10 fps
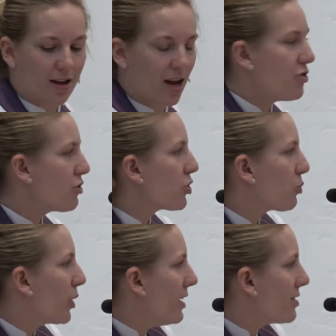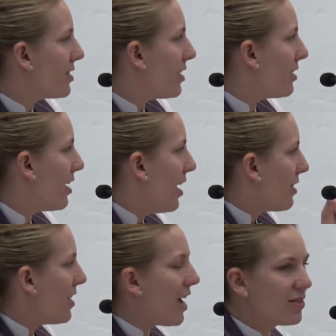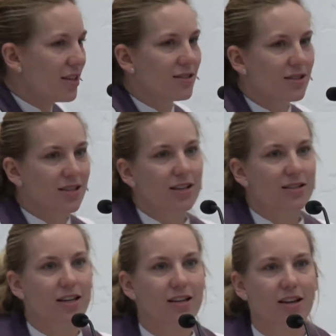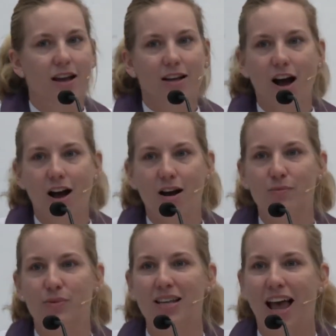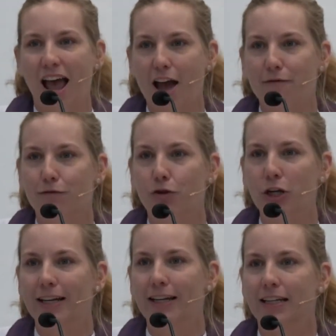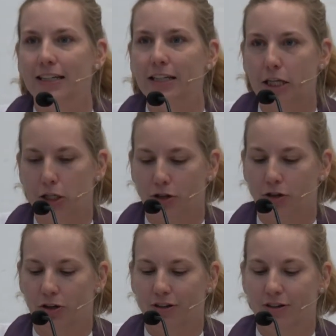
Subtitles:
And there's a reason that this season comes every year.